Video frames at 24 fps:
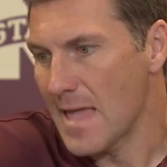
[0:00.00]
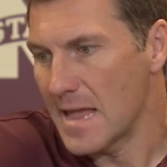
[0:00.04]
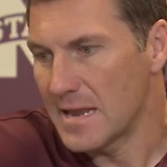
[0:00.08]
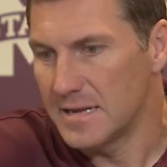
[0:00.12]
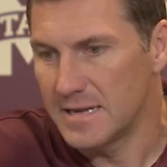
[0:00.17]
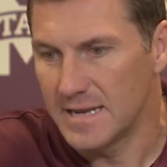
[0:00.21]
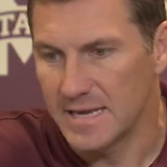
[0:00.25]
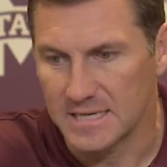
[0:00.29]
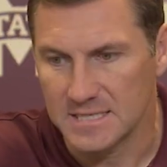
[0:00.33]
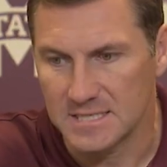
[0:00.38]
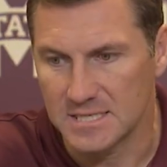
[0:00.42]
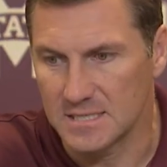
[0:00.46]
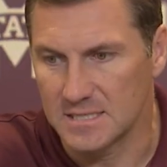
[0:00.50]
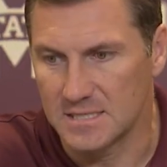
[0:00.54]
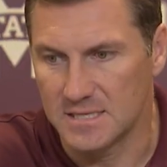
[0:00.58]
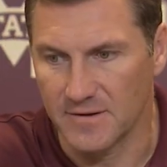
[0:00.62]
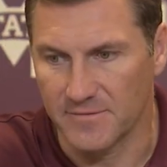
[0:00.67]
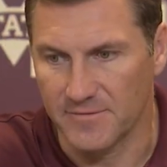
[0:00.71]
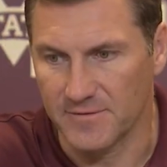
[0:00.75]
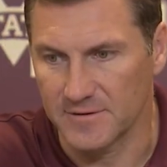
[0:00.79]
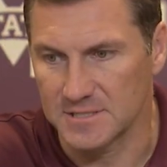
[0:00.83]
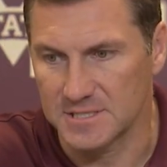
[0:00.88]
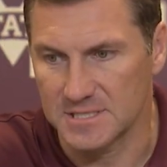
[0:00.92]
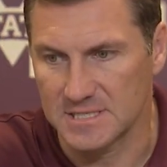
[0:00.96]
Nick's a
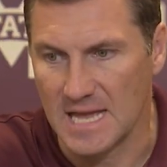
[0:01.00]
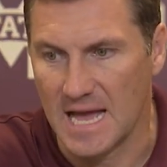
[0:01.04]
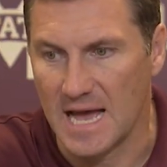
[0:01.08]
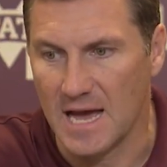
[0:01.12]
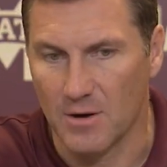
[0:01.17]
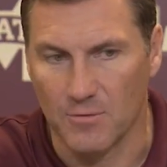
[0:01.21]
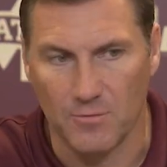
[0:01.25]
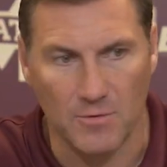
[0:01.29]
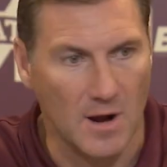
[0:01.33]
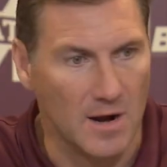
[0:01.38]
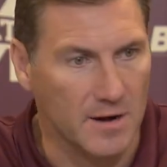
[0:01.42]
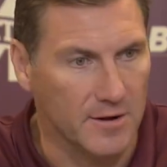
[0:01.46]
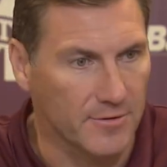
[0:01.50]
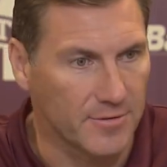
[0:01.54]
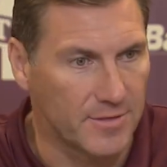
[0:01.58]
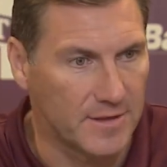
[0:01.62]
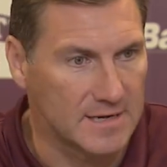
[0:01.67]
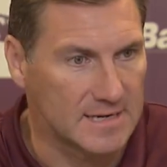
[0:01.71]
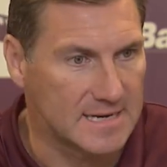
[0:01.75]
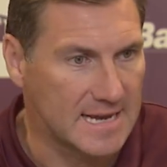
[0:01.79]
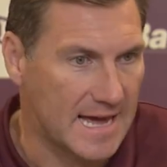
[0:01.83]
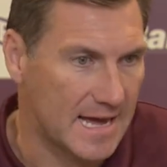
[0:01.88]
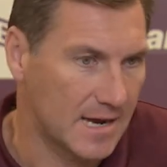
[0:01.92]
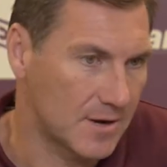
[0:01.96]
different style runner
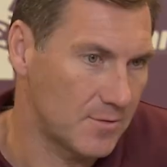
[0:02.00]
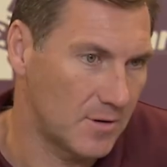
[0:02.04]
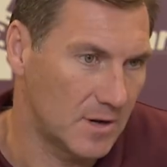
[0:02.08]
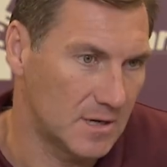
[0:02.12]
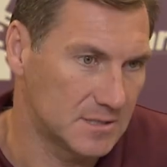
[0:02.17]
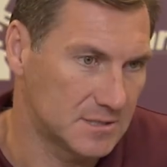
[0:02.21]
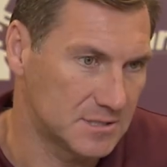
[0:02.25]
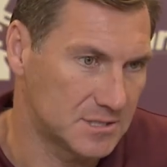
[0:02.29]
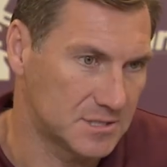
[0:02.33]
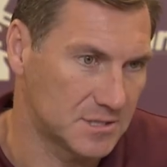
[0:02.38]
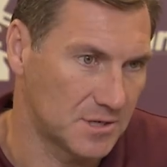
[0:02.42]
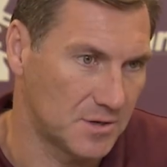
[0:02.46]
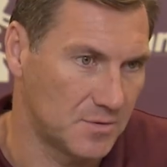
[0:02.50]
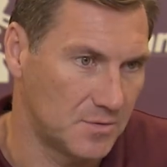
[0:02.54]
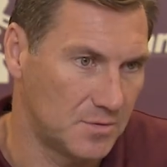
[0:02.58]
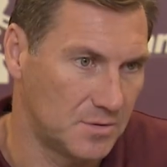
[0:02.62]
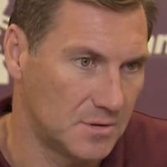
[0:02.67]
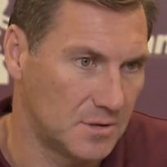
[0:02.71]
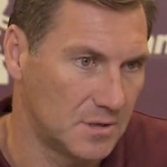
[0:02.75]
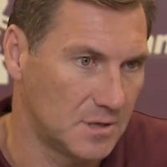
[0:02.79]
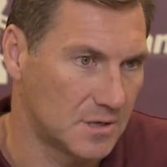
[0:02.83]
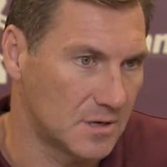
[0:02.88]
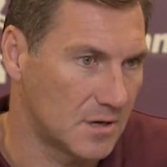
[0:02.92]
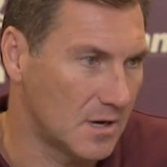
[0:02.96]
than Dak was,
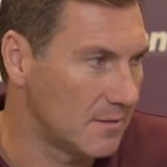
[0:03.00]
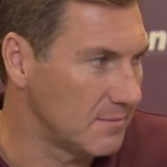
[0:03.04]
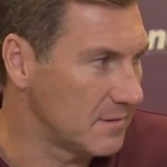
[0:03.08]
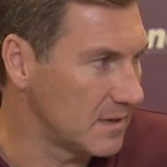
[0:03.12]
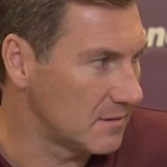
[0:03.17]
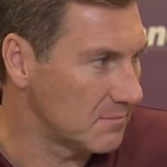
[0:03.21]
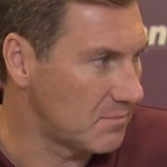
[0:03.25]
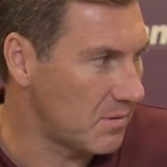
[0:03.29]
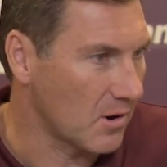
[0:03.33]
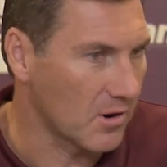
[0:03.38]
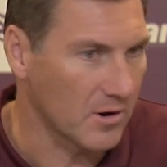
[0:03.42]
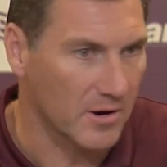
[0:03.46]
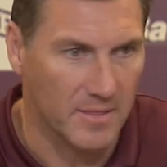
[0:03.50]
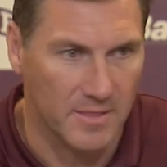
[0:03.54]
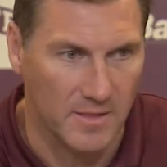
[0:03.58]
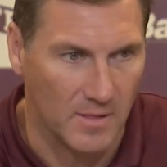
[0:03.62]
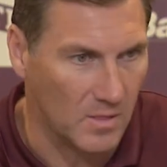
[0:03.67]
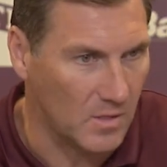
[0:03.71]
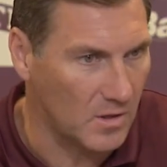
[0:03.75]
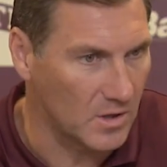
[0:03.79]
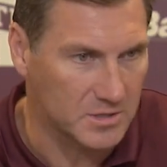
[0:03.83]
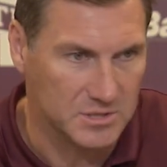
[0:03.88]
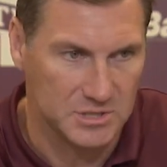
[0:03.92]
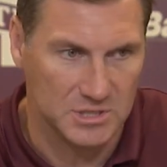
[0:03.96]
so, you know, I mean, part of the
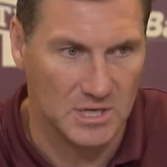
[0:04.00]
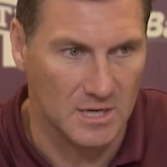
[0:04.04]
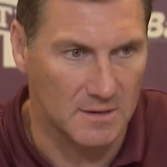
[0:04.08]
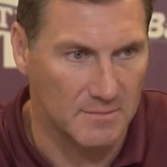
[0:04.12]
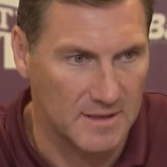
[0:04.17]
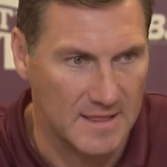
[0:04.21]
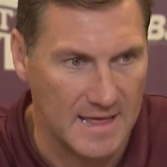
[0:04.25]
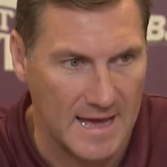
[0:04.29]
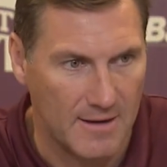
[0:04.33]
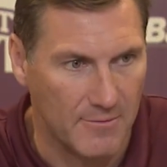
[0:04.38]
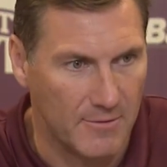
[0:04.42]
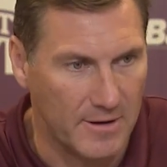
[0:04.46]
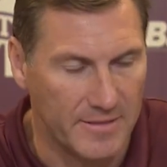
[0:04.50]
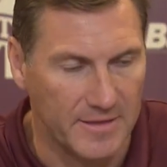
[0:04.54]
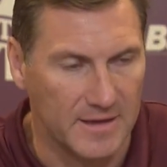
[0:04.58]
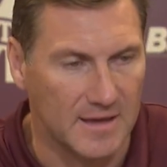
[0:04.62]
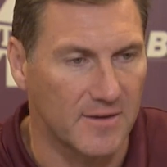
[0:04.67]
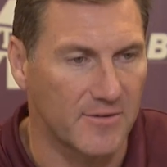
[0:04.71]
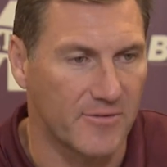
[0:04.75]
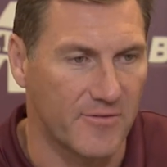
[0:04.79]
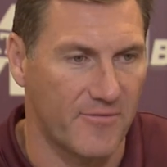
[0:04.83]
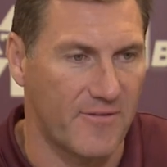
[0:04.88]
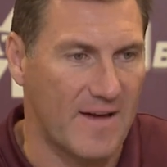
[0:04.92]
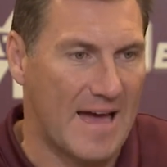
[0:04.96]
look's going to be that way. I think
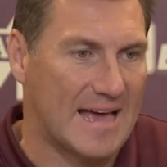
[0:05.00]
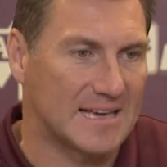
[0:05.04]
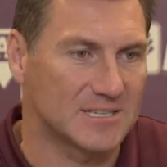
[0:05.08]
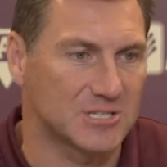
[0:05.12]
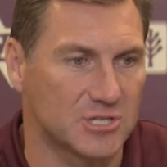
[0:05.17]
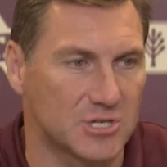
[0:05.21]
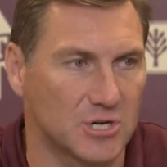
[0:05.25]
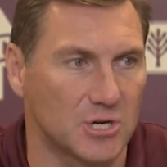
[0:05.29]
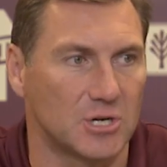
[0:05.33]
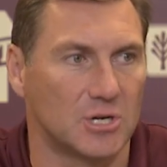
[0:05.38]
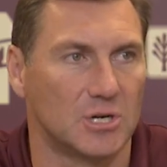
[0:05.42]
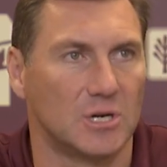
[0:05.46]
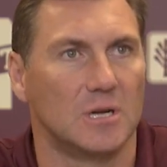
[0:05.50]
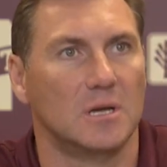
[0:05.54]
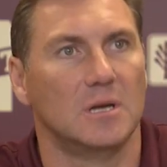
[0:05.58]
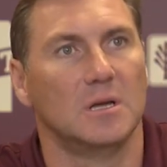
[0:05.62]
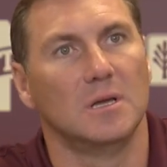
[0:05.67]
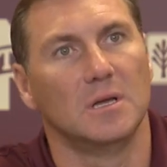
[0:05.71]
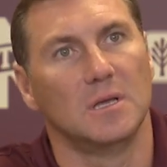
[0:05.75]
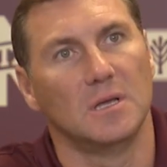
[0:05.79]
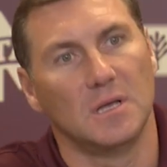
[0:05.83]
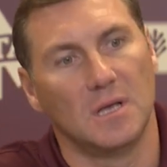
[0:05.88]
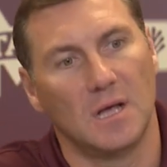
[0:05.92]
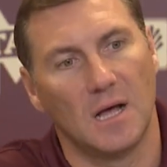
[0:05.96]
he's faster
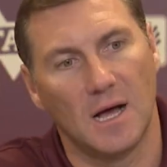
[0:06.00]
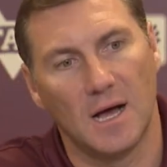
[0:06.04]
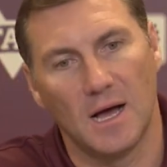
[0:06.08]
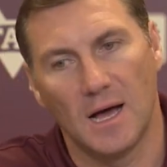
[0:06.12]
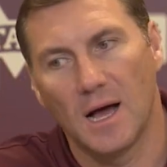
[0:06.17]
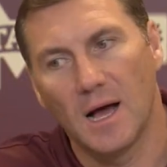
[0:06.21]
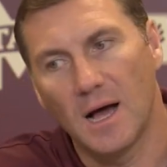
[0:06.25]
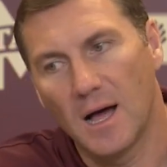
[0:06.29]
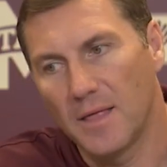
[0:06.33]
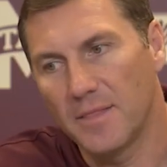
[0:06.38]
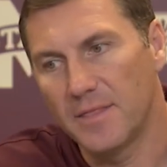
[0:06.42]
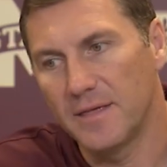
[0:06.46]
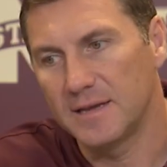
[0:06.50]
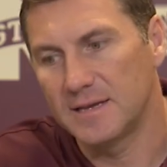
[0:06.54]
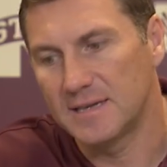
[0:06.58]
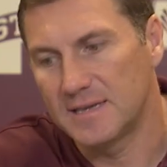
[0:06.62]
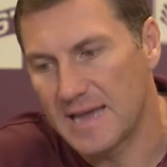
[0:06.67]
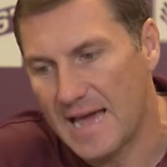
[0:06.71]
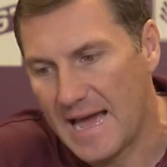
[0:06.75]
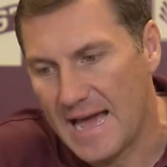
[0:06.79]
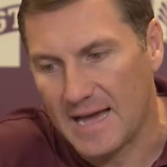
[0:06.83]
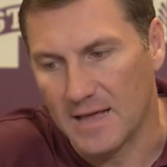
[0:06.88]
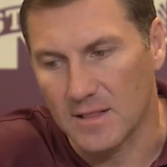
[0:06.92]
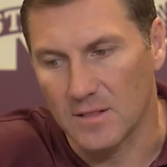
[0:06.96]
than
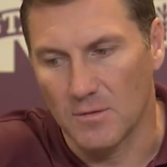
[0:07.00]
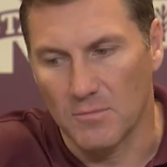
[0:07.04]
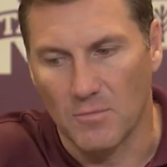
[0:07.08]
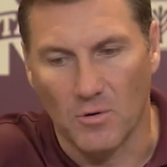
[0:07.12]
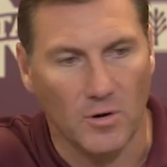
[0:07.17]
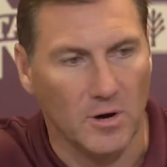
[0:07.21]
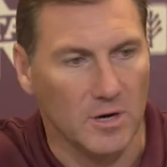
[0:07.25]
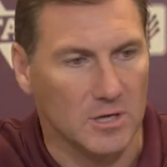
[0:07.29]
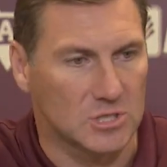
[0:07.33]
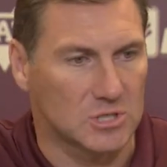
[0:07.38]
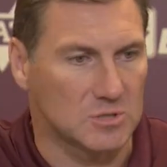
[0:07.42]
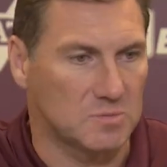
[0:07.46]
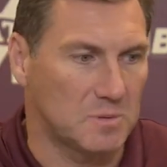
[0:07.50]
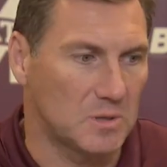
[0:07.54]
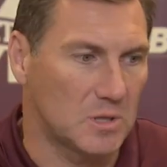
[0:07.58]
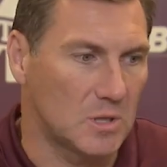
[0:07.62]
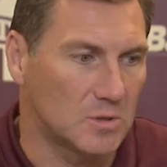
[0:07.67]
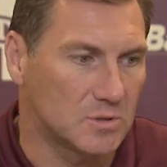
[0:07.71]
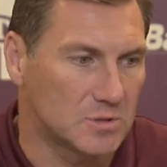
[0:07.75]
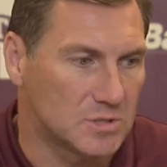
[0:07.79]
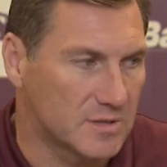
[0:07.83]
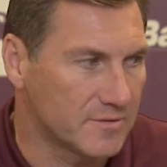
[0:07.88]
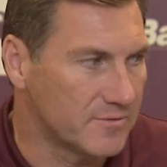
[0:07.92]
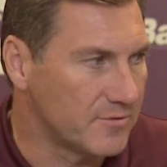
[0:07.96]
Dak, a little more
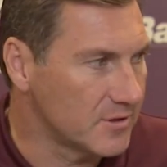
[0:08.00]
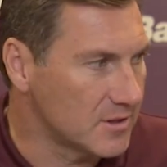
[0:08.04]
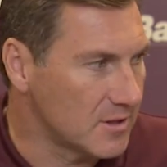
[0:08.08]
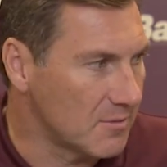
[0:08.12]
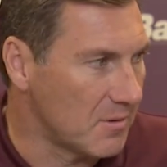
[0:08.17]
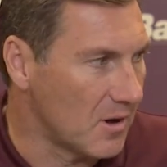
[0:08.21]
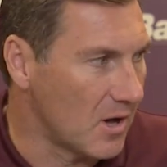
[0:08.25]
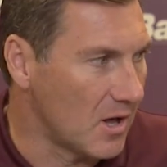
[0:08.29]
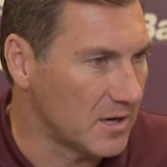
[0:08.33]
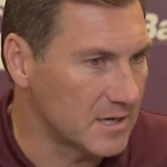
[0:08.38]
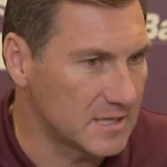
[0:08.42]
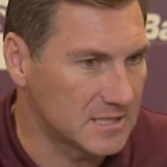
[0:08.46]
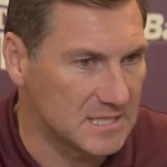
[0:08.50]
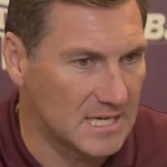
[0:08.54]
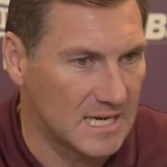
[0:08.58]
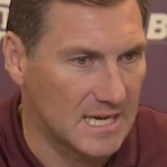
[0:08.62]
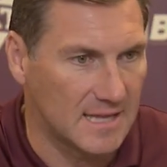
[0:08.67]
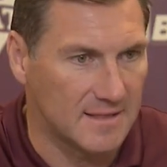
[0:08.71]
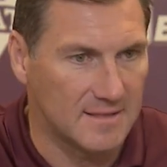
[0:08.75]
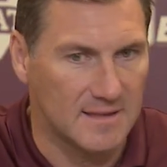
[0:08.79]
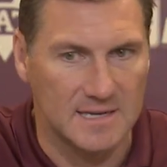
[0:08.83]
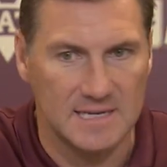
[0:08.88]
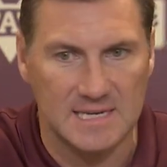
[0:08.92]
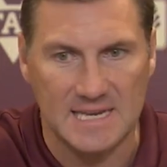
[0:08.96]
explosive with the ball in his
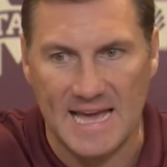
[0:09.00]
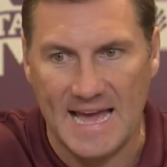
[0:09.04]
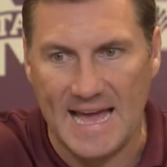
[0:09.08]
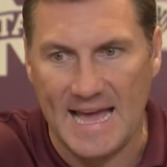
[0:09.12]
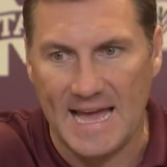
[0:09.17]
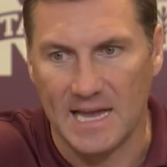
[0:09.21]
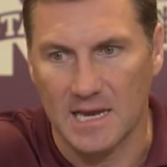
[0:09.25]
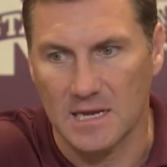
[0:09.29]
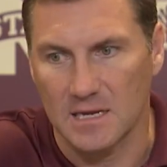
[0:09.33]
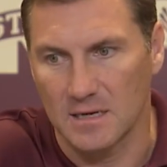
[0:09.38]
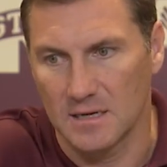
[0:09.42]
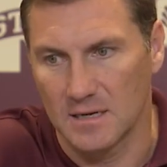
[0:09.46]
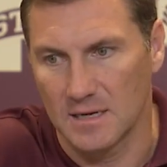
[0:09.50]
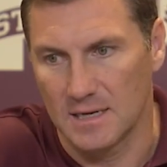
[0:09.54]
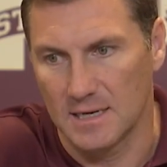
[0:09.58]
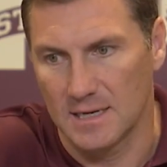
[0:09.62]
hand than Dak.